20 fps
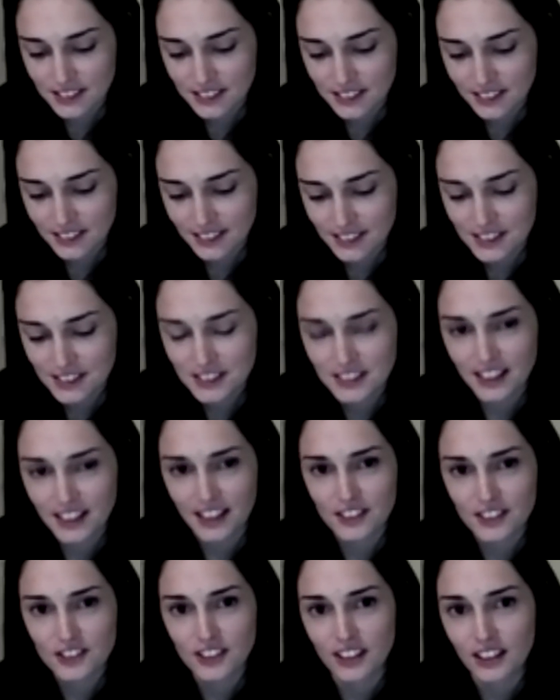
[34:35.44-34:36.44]
and
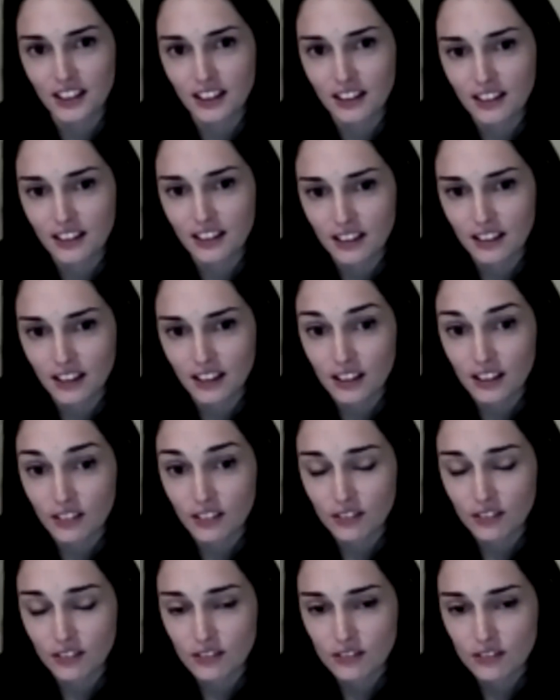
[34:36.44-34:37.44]
sketching and
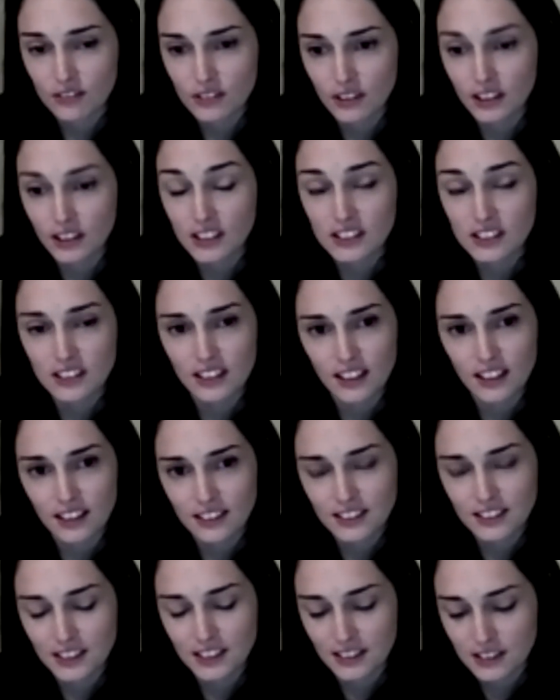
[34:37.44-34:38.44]
listening
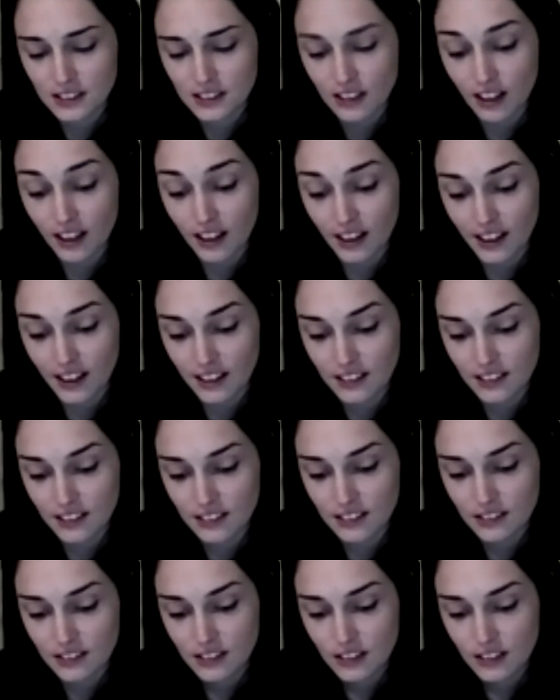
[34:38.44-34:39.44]
to the site,
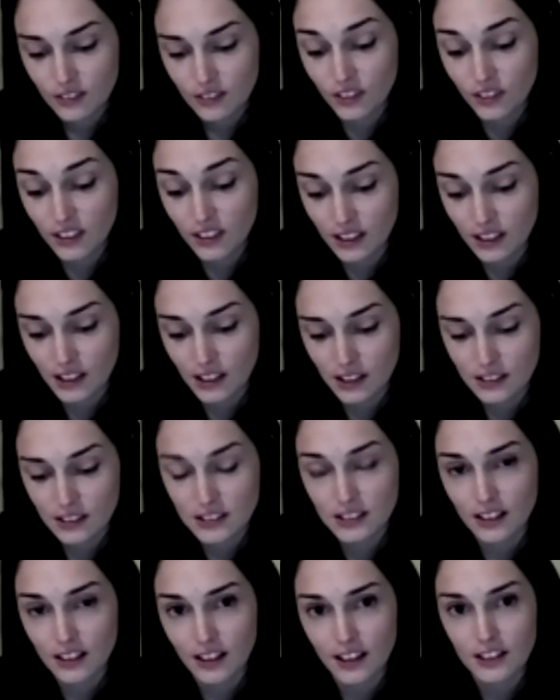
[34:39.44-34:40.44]
feeling the
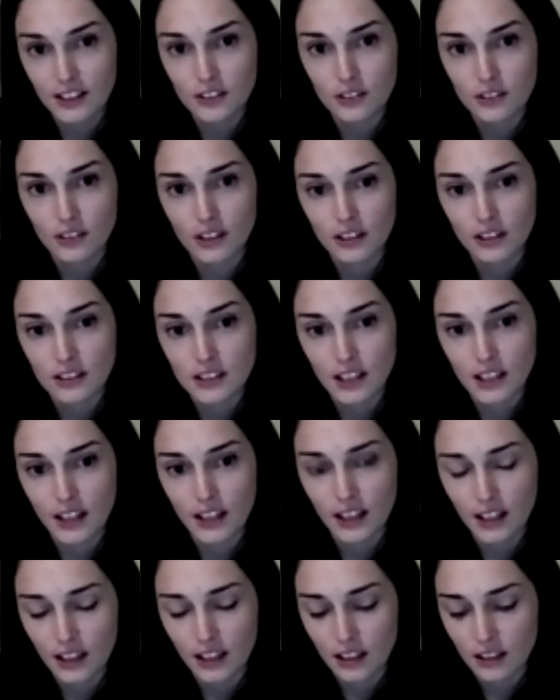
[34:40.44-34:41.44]
site during the
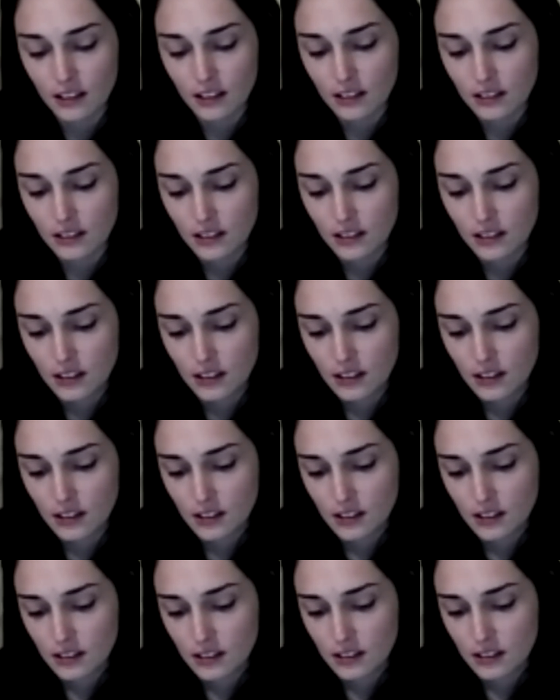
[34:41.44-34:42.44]
day,
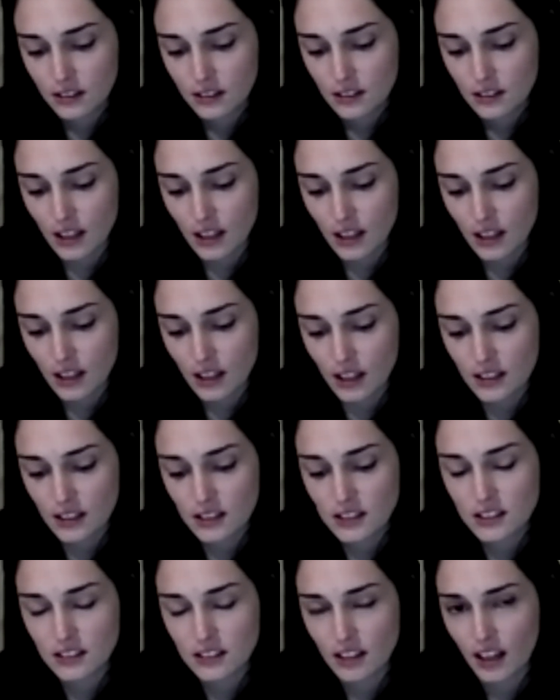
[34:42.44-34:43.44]

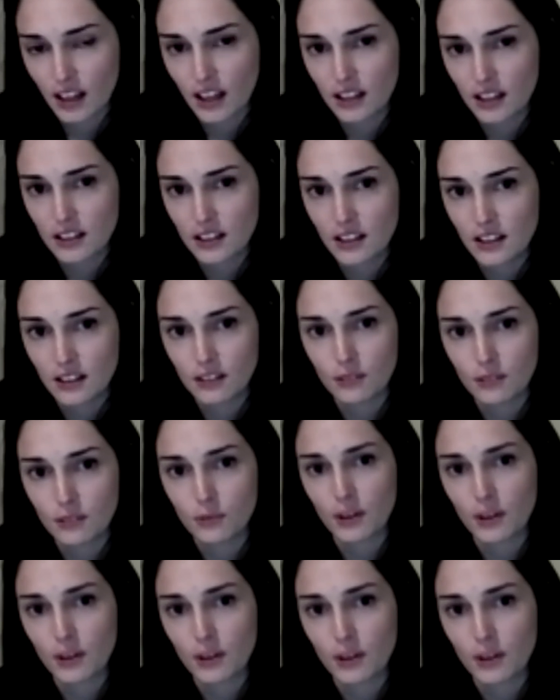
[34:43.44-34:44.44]
understanding
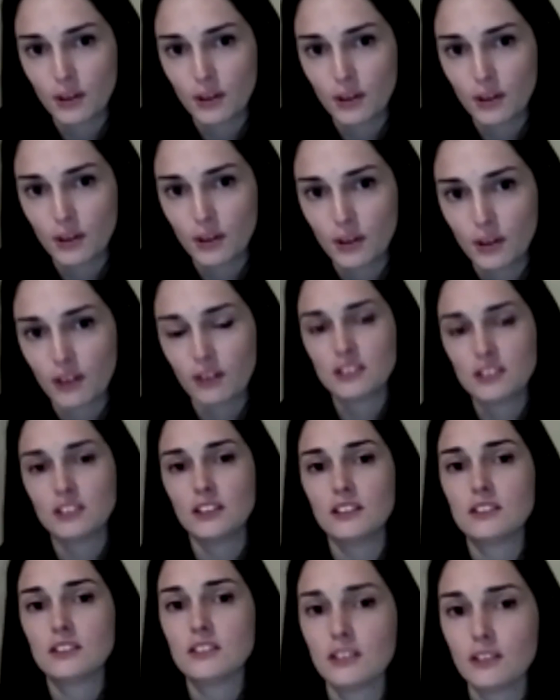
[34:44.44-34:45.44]
where it sits and
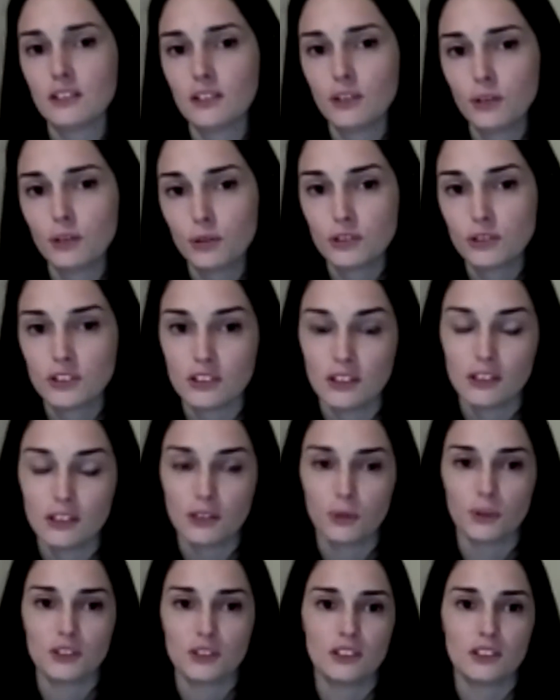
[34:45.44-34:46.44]
who it
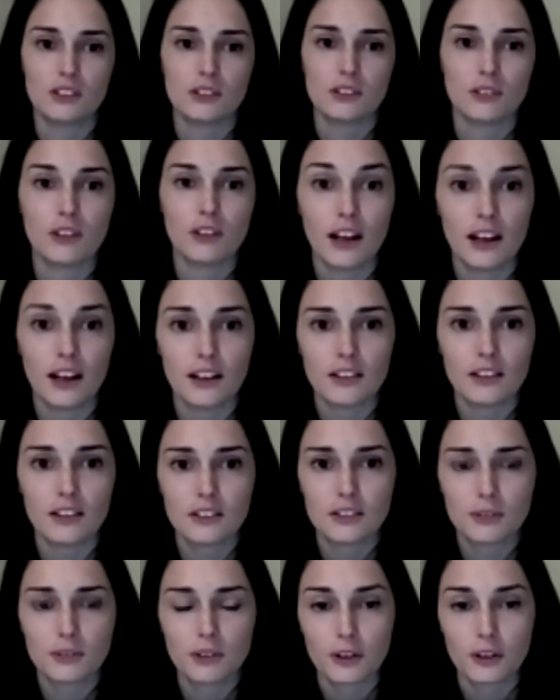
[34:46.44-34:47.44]
sits around, what
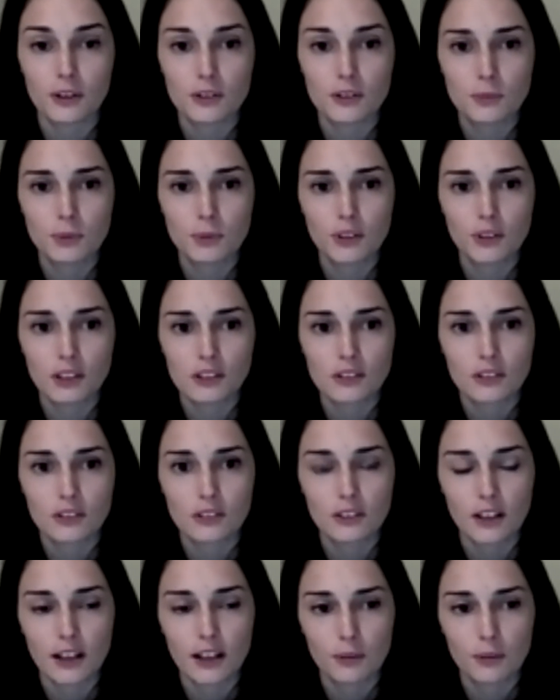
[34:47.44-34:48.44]
those buildings look
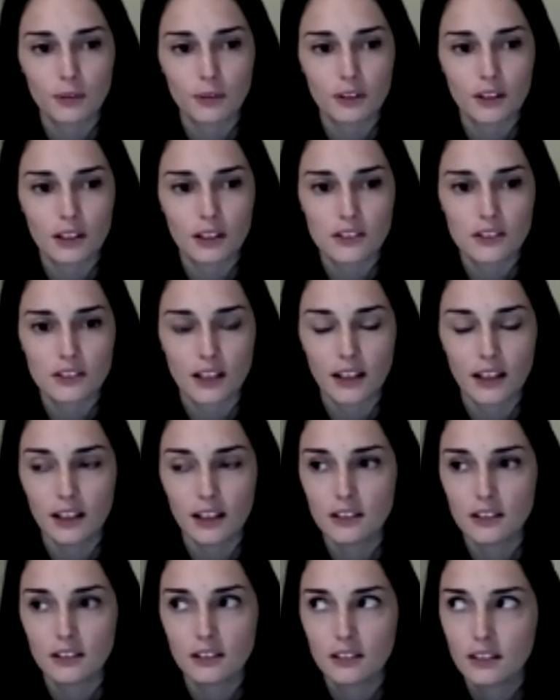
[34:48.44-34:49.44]
like, what they're saying,
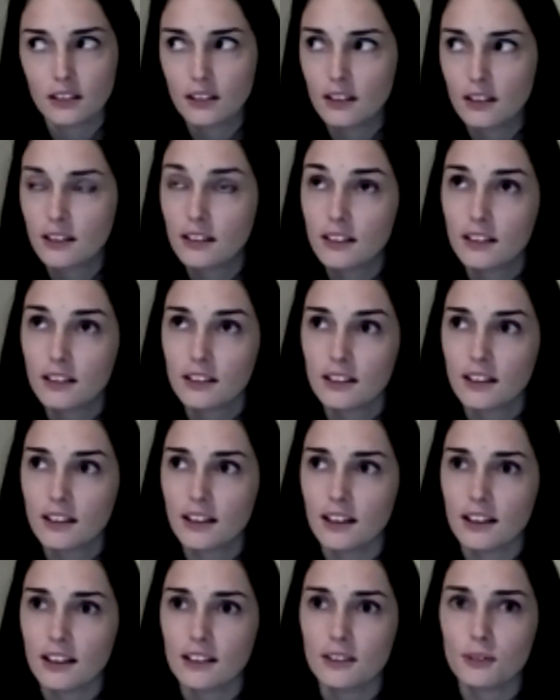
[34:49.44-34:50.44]

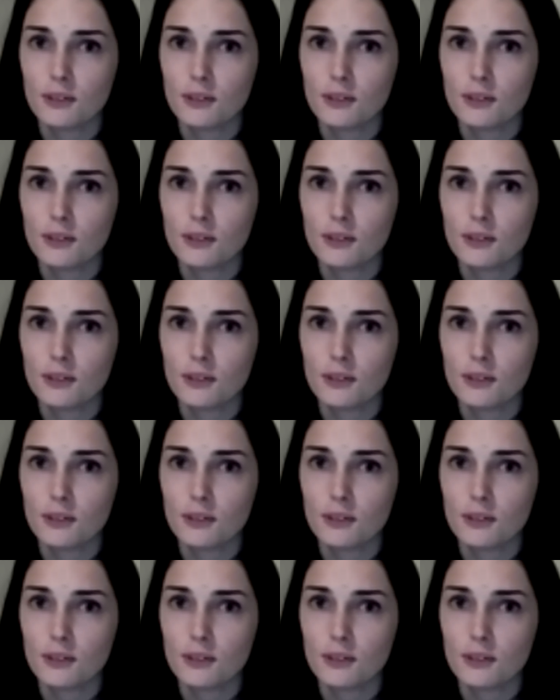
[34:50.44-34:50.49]
and